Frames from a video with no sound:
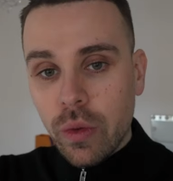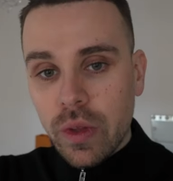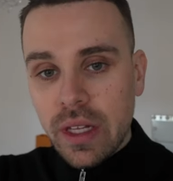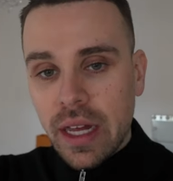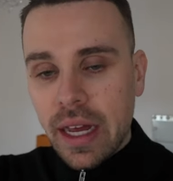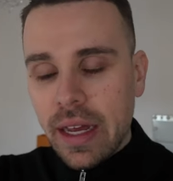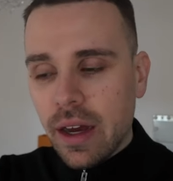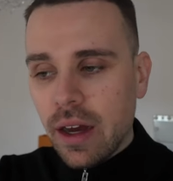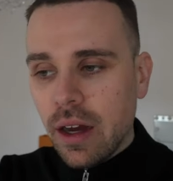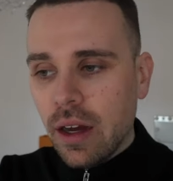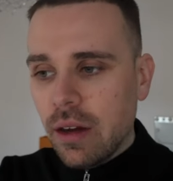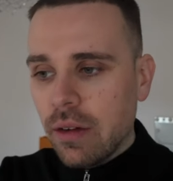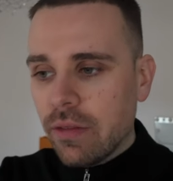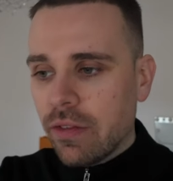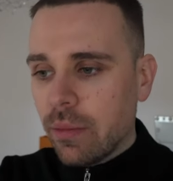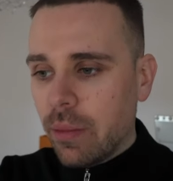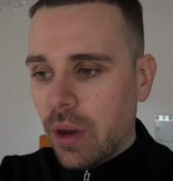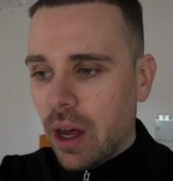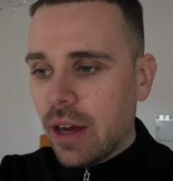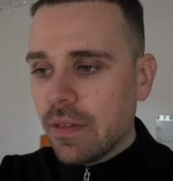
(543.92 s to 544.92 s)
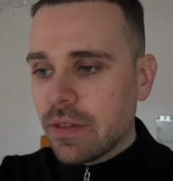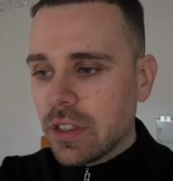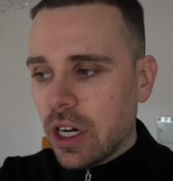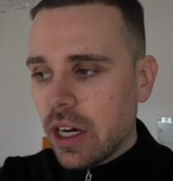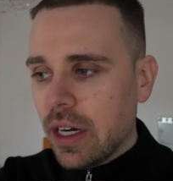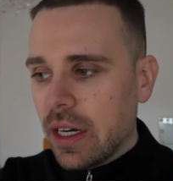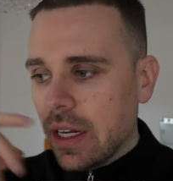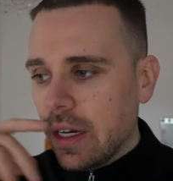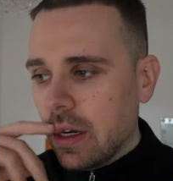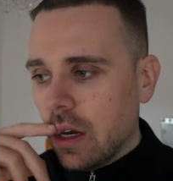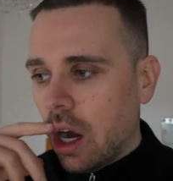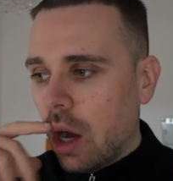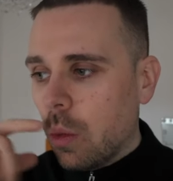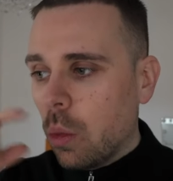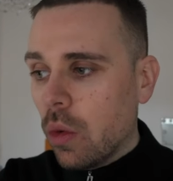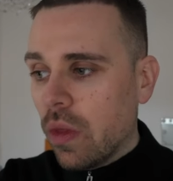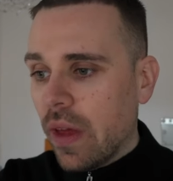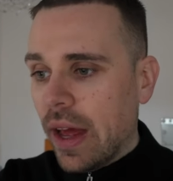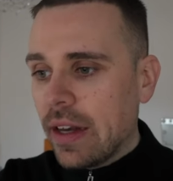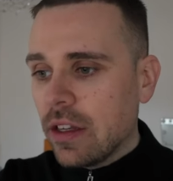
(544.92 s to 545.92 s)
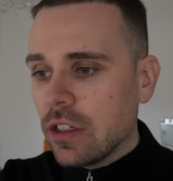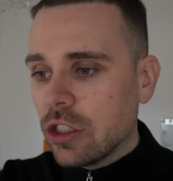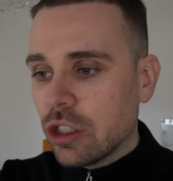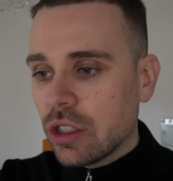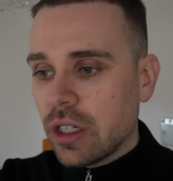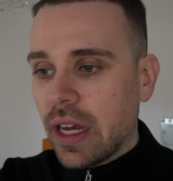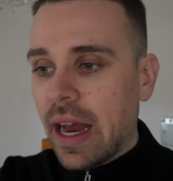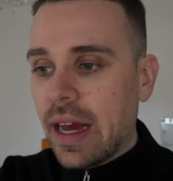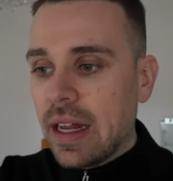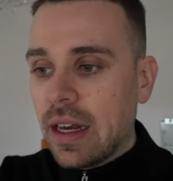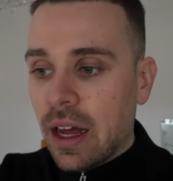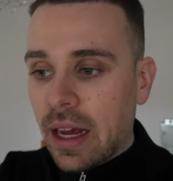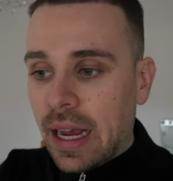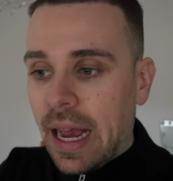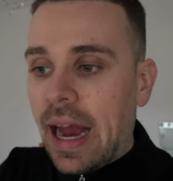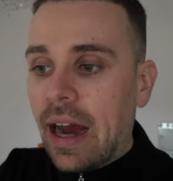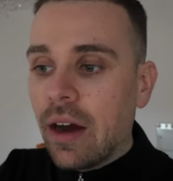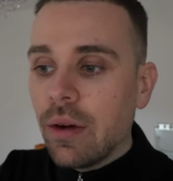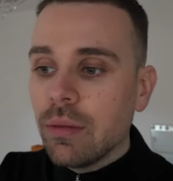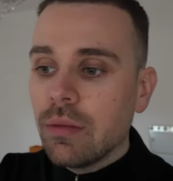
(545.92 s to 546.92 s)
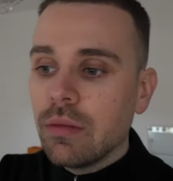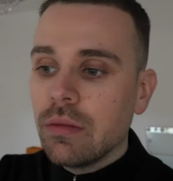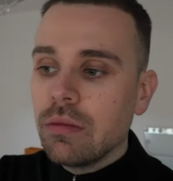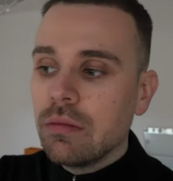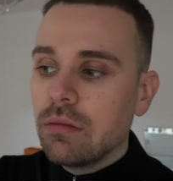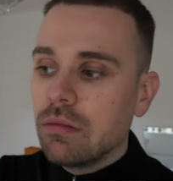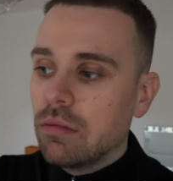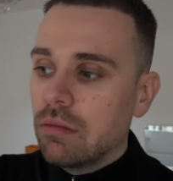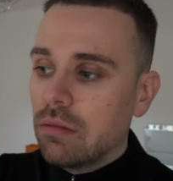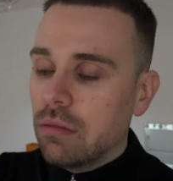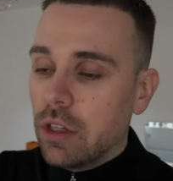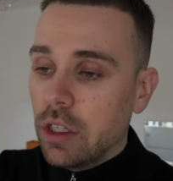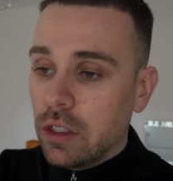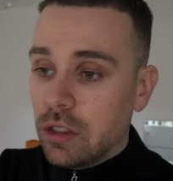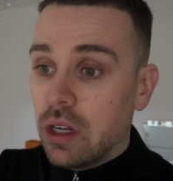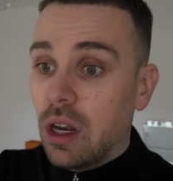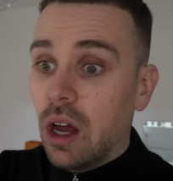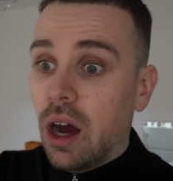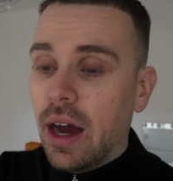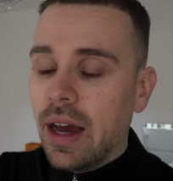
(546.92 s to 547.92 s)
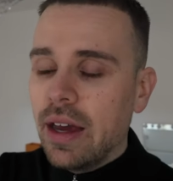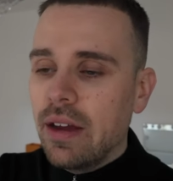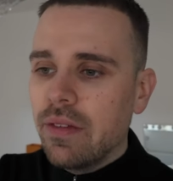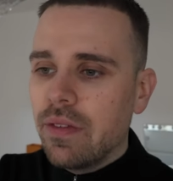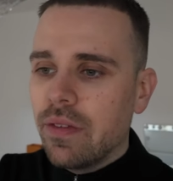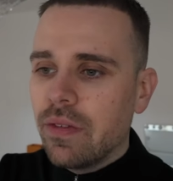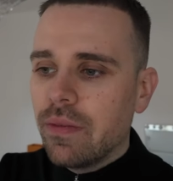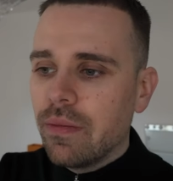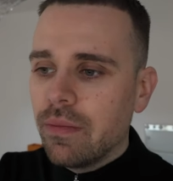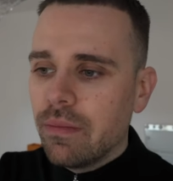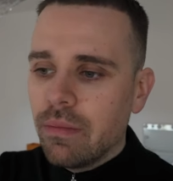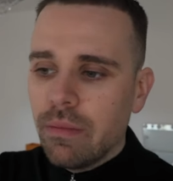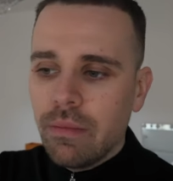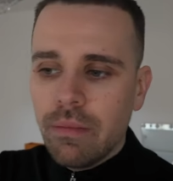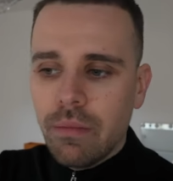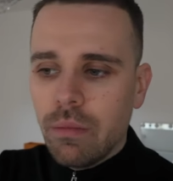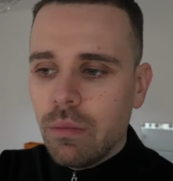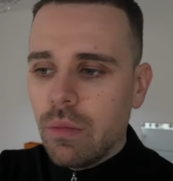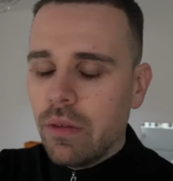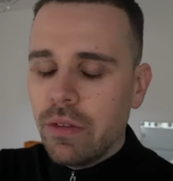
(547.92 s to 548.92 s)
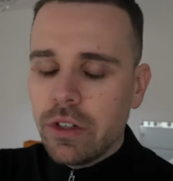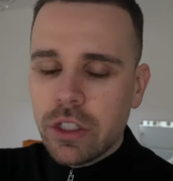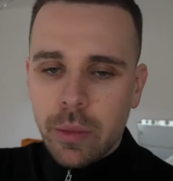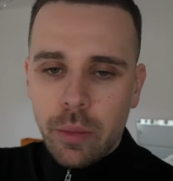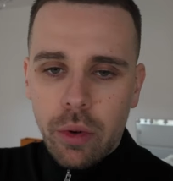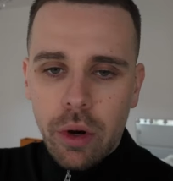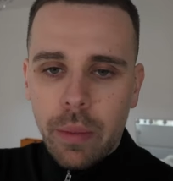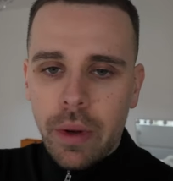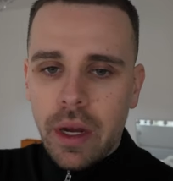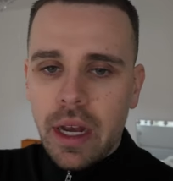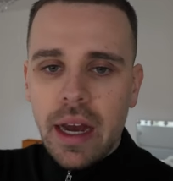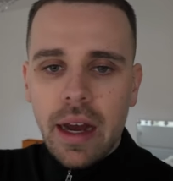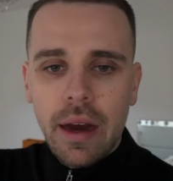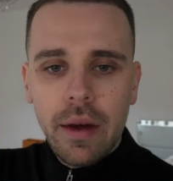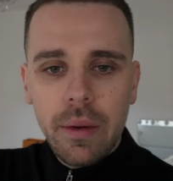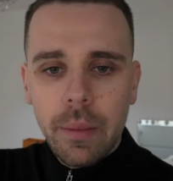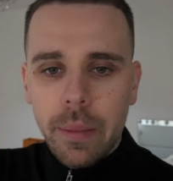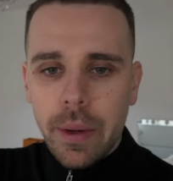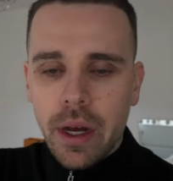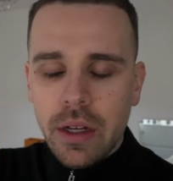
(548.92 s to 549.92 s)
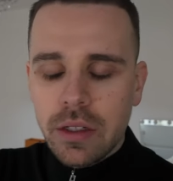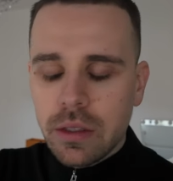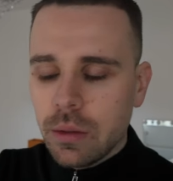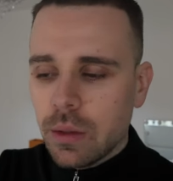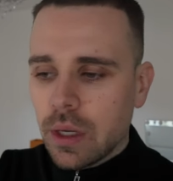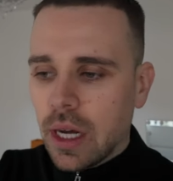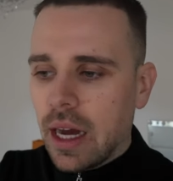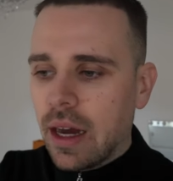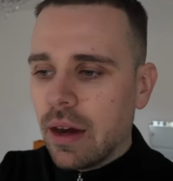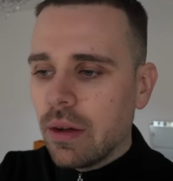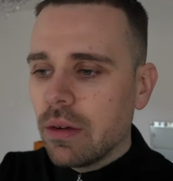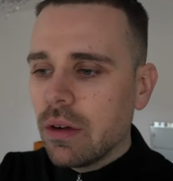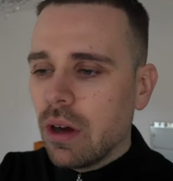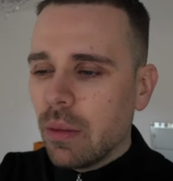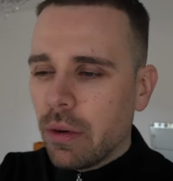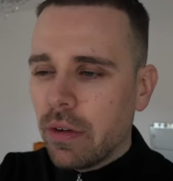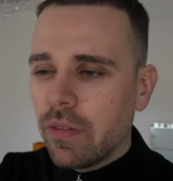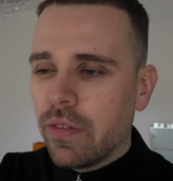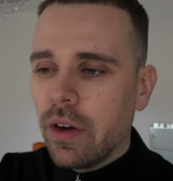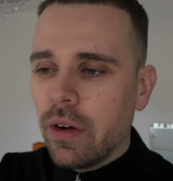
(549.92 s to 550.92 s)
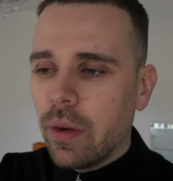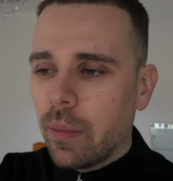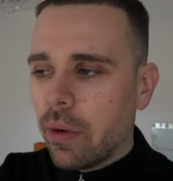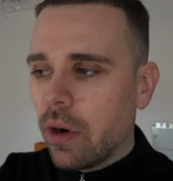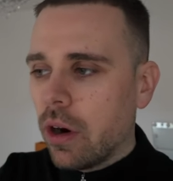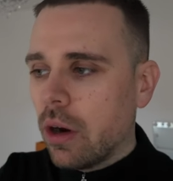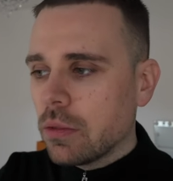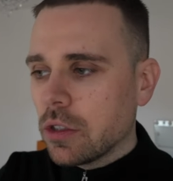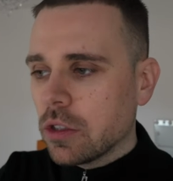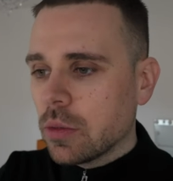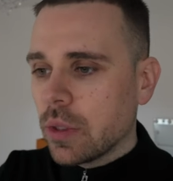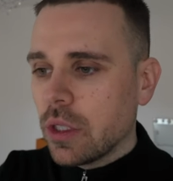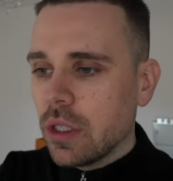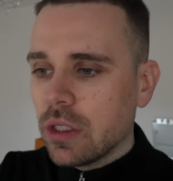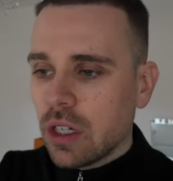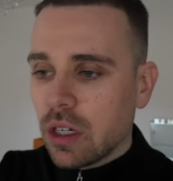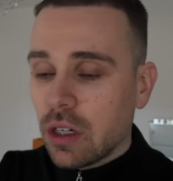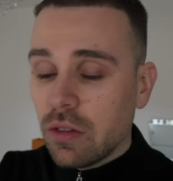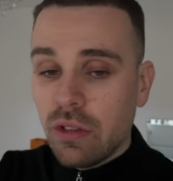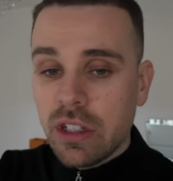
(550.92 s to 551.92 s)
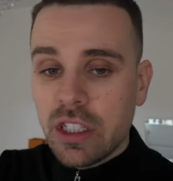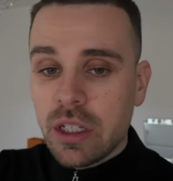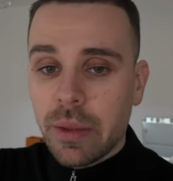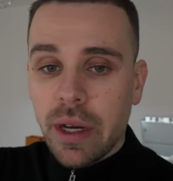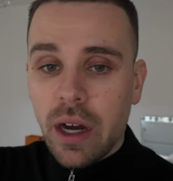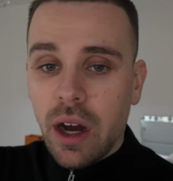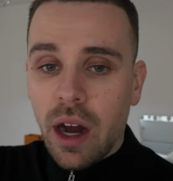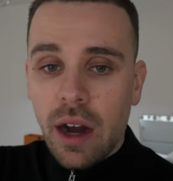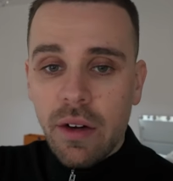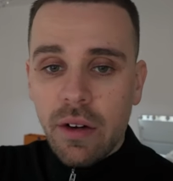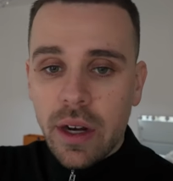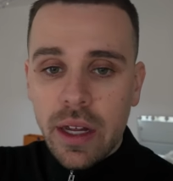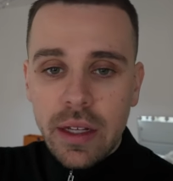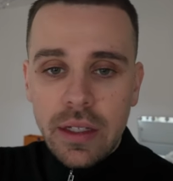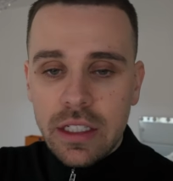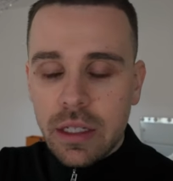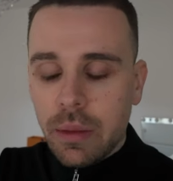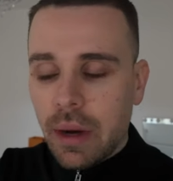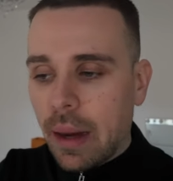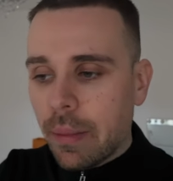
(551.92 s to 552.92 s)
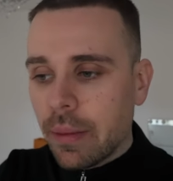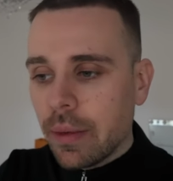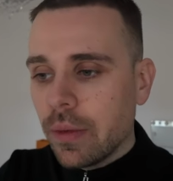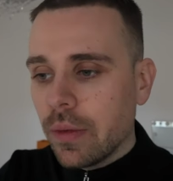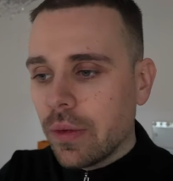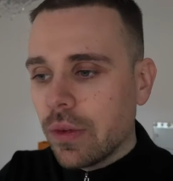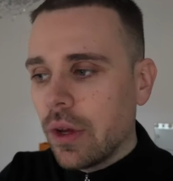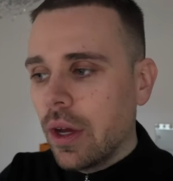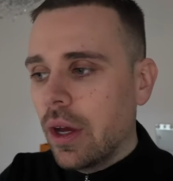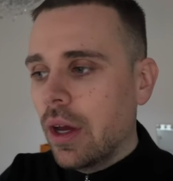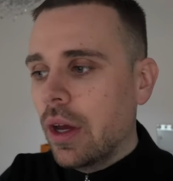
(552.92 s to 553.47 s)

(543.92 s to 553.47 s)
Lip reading: the data from live trading, I will then just get an account that's live, whether it's a prop account, a personal account. I prefer a prop just because I can risk a bit higher on it and see what happens.